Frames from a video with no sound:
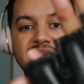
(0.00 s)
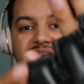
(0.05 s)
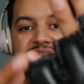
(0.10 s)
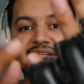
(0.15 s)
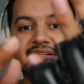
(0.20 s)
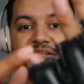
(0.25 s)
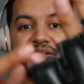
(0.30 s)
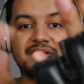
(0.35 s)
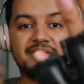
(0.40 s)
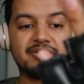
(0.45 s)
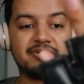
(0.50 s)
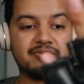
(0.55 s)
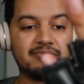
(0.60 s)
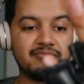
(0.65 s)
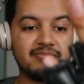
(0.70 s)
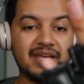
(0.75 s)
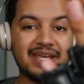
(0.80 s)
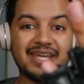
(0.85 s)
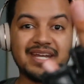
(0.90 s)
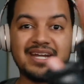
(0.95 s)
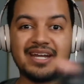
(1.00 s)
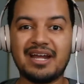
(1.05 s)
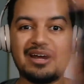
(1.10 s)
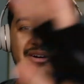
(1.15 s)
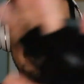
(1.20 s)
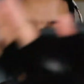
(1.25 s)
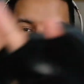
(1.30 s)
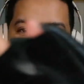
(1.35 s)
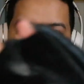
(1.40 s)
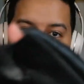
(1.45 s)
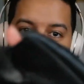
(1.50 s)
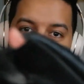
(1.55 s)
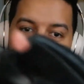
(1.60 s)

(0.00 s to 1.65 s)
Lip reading: you know, making it out of there.